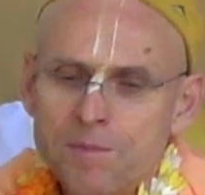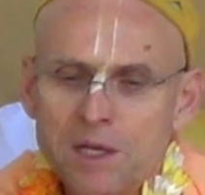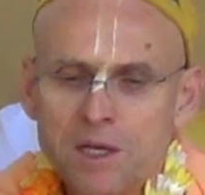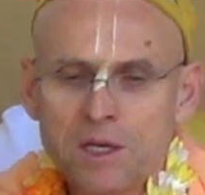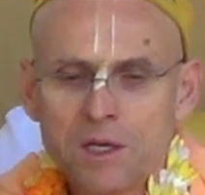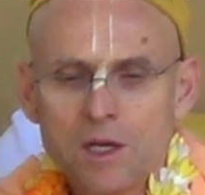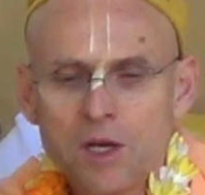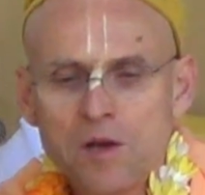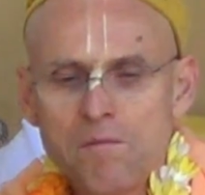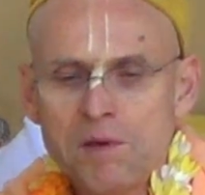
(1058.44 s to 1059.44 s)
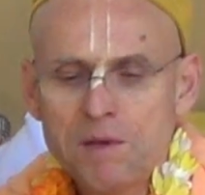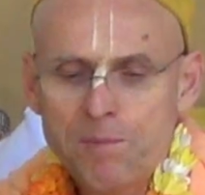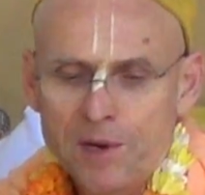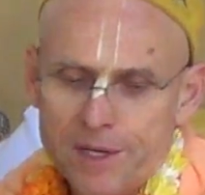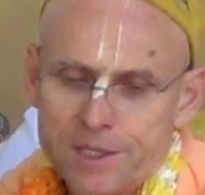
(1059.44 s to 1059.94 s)
a
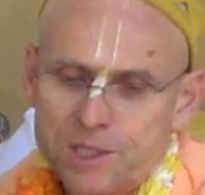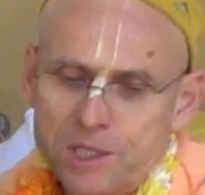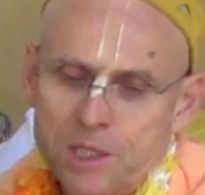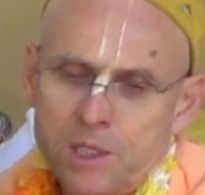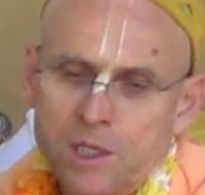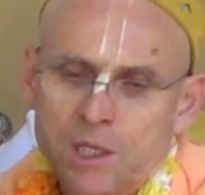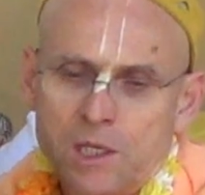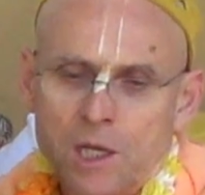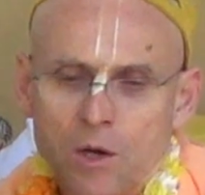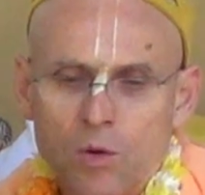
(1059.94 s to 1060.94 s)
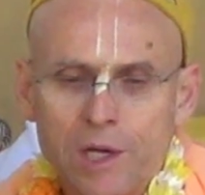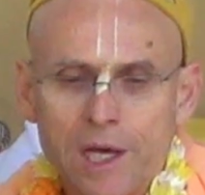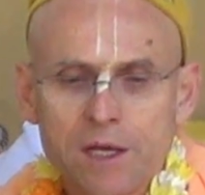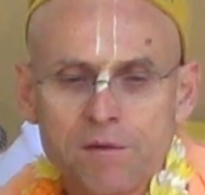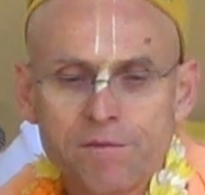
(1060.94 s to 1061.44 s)
big part in our
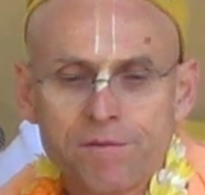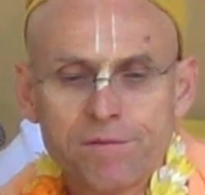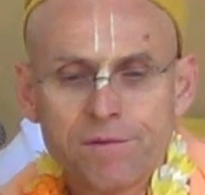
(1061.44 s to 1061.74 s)
life.